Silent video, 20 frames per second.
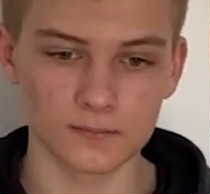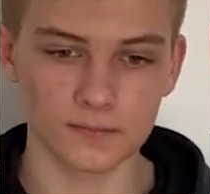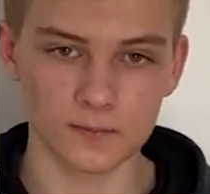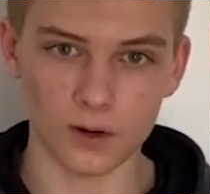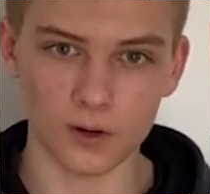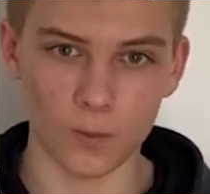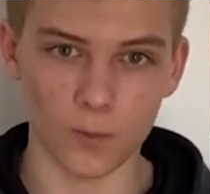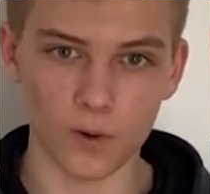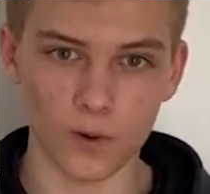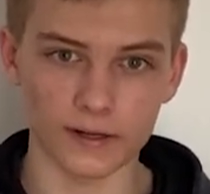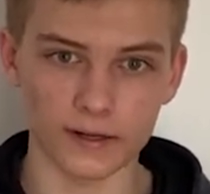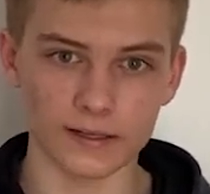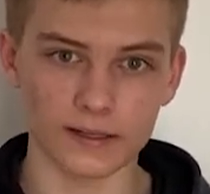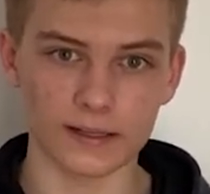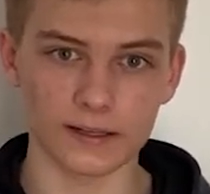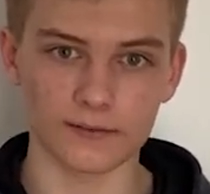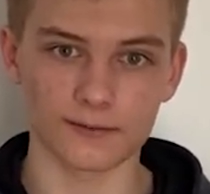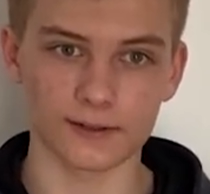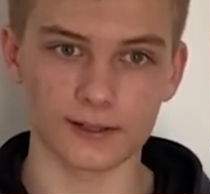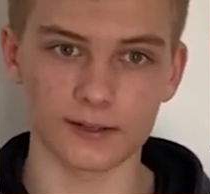one
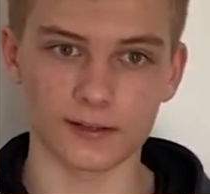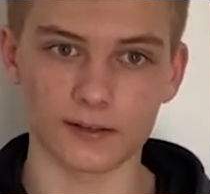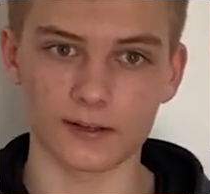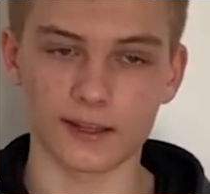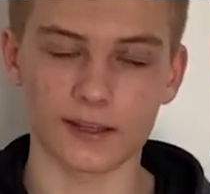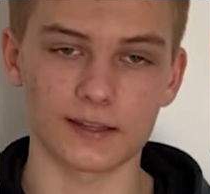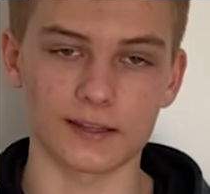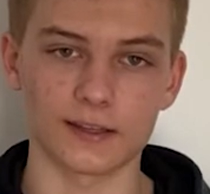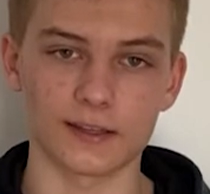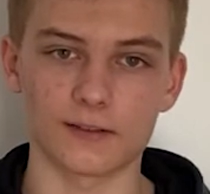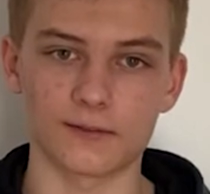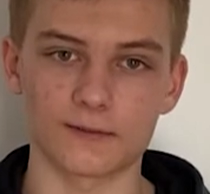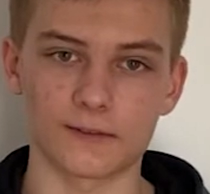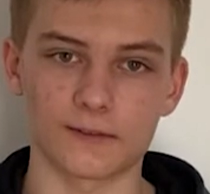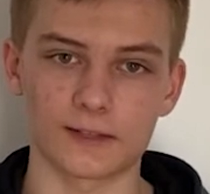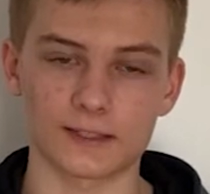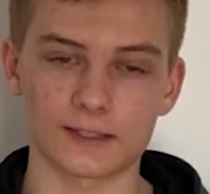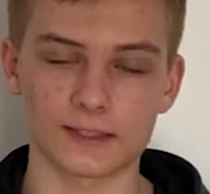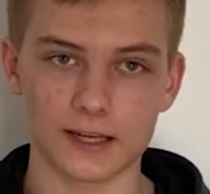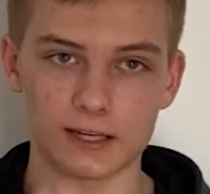given in the
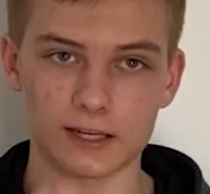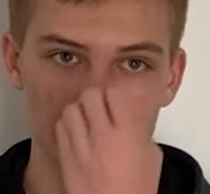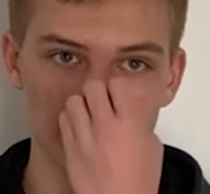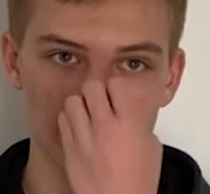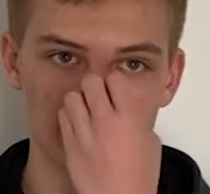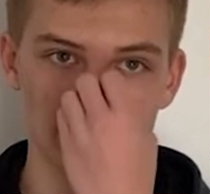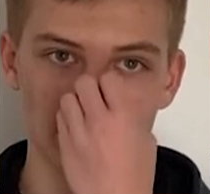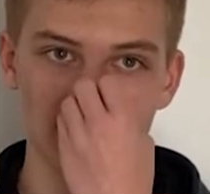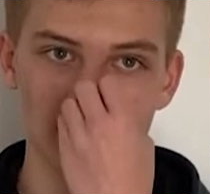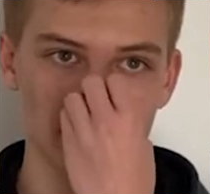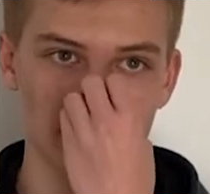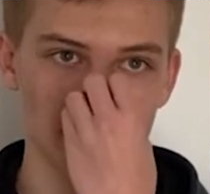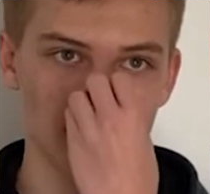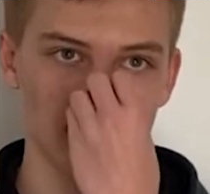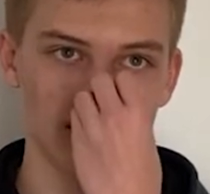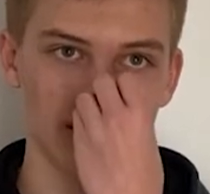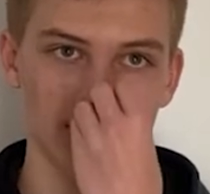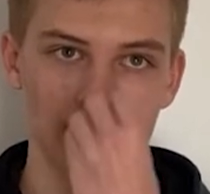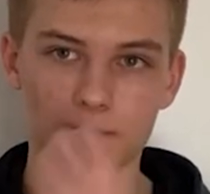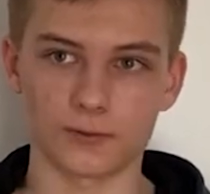Infix engine
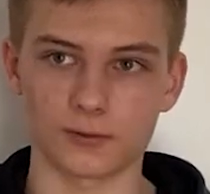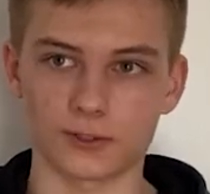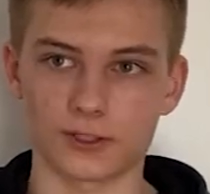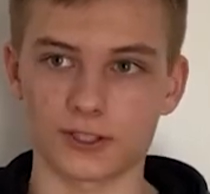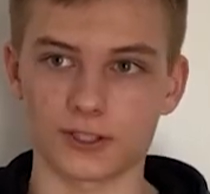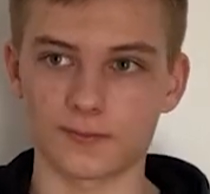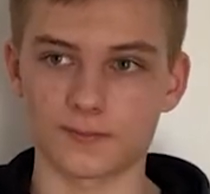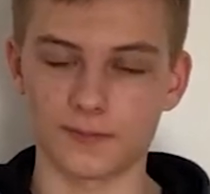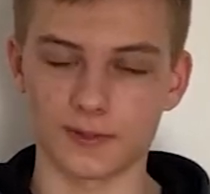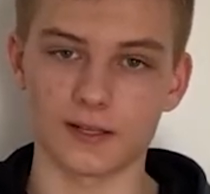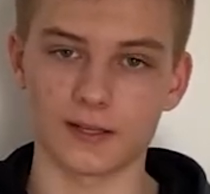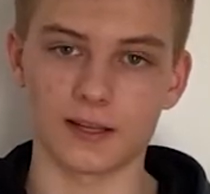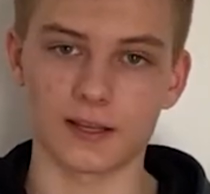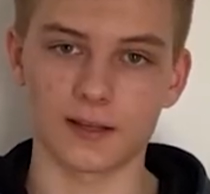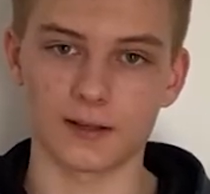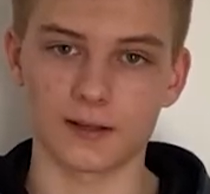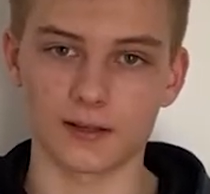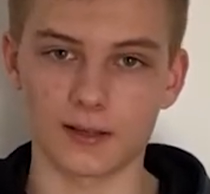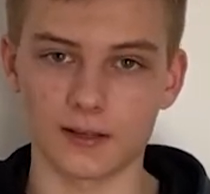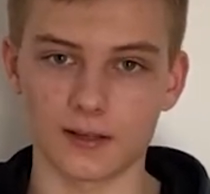that will just
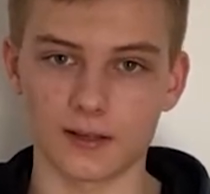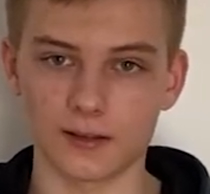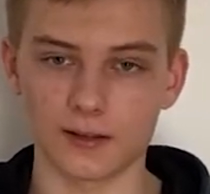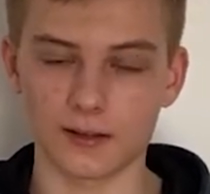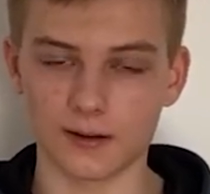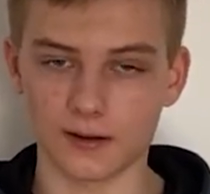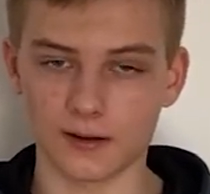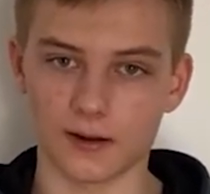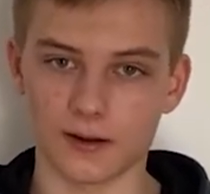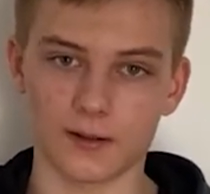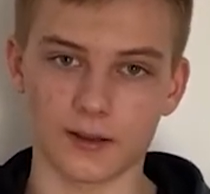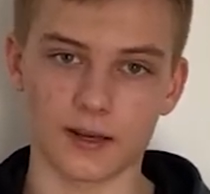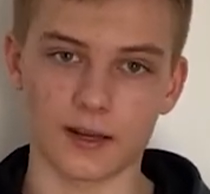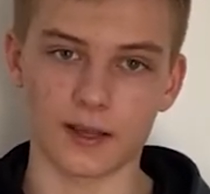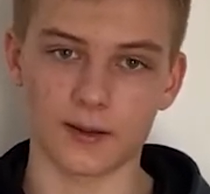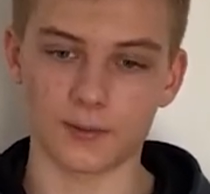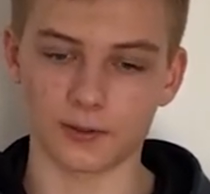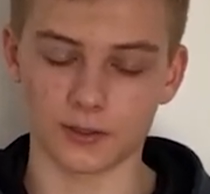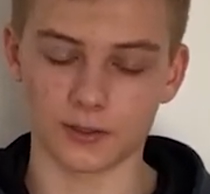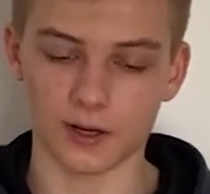be
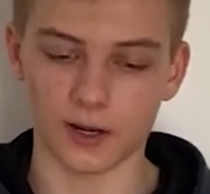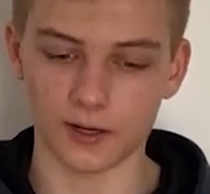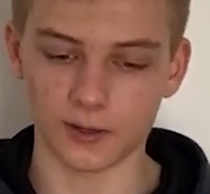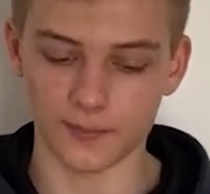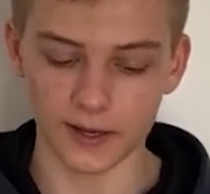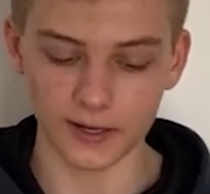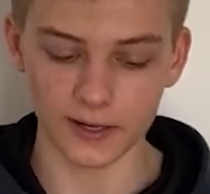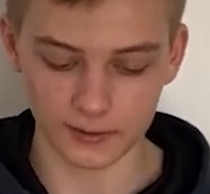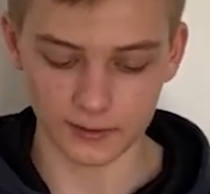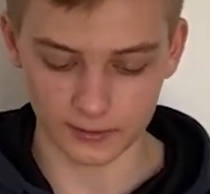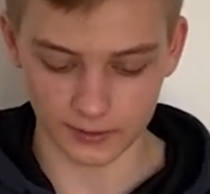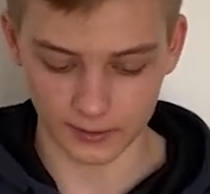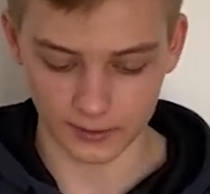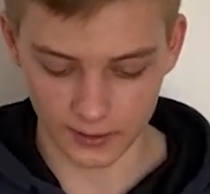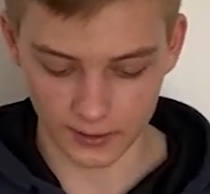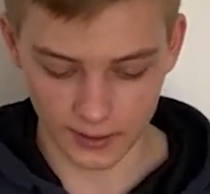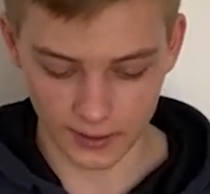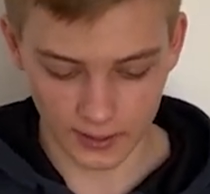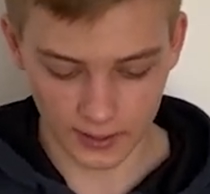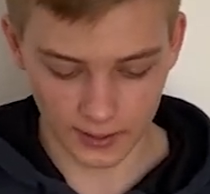enabled automatically,
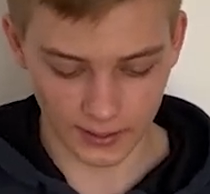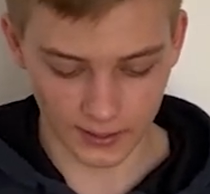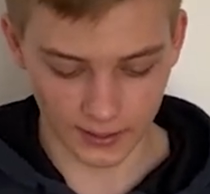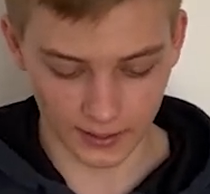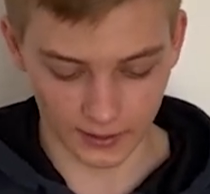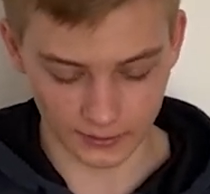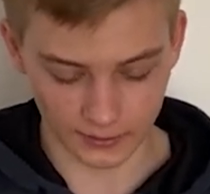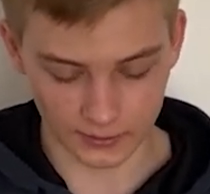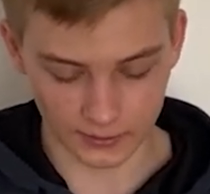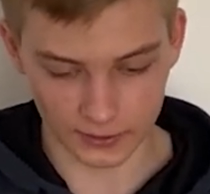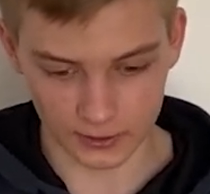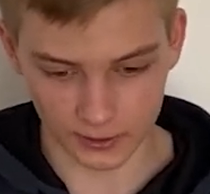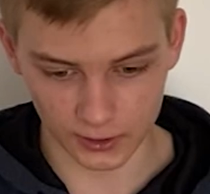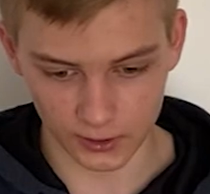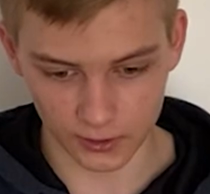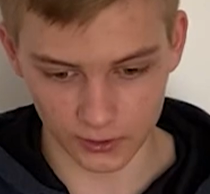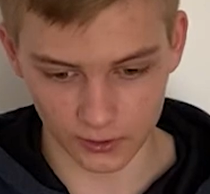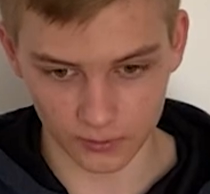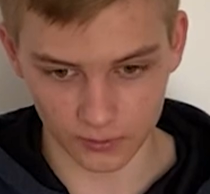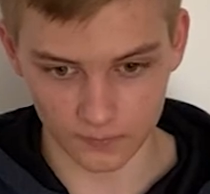and
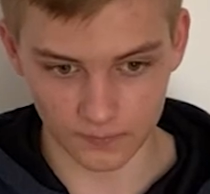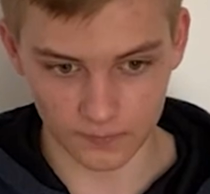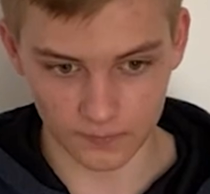so